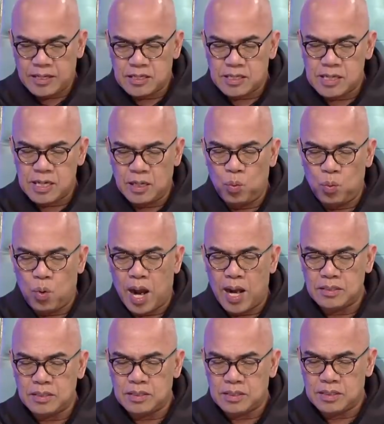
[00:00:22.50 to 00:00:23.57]
still
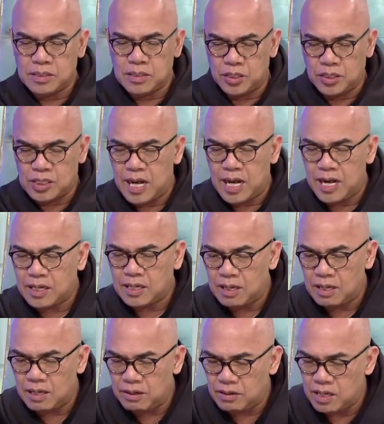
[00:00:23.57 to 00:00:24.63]
want to take
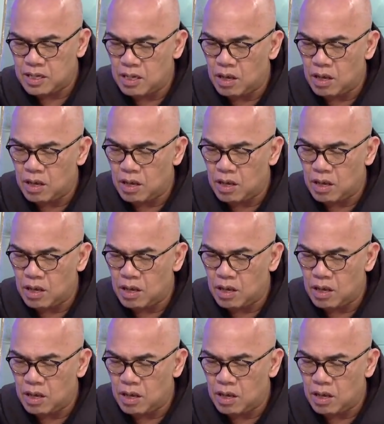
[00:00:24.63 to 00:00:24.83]
the